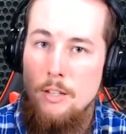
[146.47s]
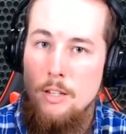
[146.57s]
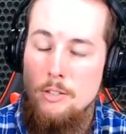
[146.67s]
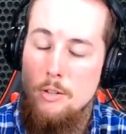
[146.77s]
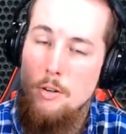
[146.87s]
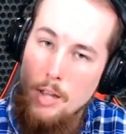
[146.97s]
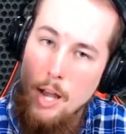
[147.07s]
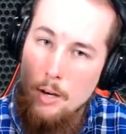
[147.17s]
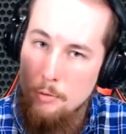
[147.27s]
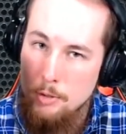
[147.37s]
So they're
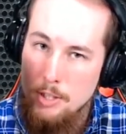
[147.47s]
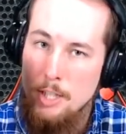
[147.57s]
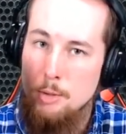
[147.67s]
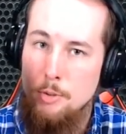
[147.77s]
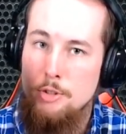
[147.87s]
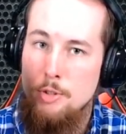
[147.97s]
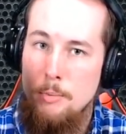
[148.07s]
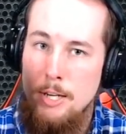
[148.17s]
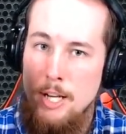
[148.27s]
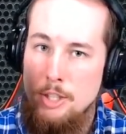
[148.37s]
allowing for sexual
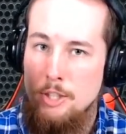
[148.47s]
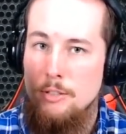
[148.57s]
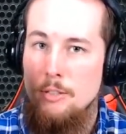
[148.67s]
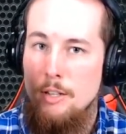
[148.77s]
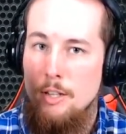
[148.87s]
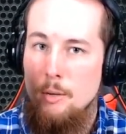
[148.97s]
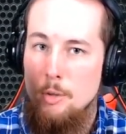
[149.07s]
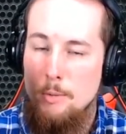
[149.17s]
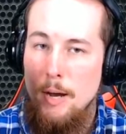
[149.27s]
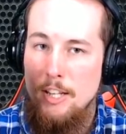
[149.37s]
discrimination,
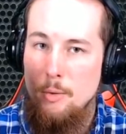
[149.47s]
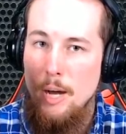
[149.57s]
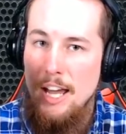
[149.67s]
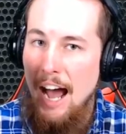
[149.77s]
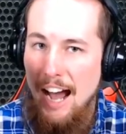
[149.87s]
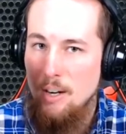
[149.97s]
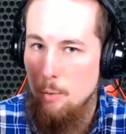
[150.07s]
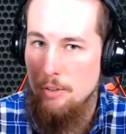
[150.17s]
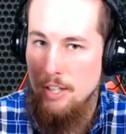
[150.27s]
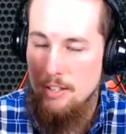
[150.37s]
which, by the way, I
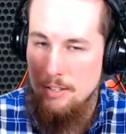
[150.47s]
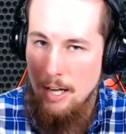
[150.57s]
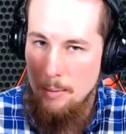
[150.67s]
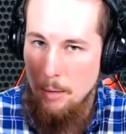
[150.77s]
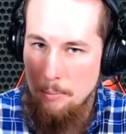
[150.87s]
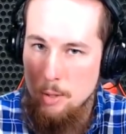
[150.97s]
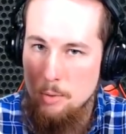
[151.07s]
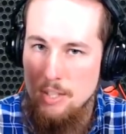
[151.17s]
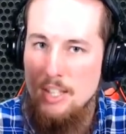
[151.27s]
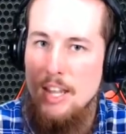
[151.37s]
don't think I'm, I'm
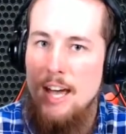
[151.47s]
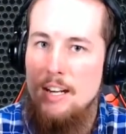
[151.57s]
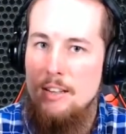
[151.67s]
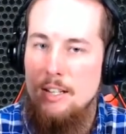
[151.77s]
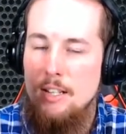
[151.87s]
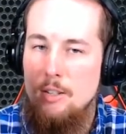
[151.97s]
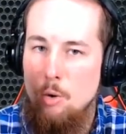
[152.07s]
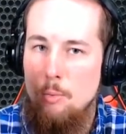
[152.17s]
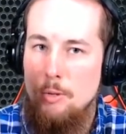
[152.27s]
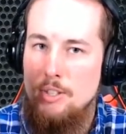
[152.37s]
using that in the
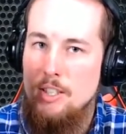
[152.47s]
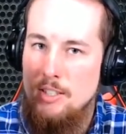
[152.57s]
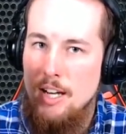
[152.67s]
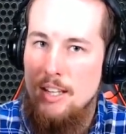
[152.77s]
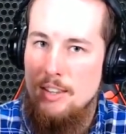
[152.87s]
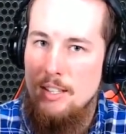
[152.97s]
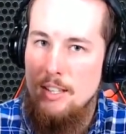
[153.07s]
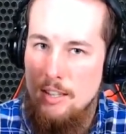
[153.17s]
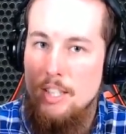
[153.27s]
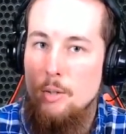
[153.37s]
normal sense, not the
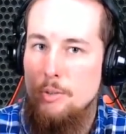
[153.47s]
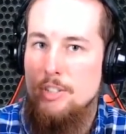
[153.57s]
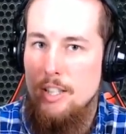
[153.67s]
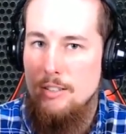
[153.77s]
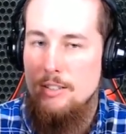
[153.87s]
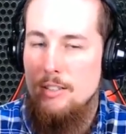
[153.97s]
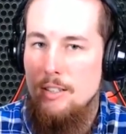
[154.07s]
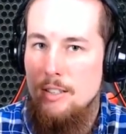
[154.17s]
legal sense.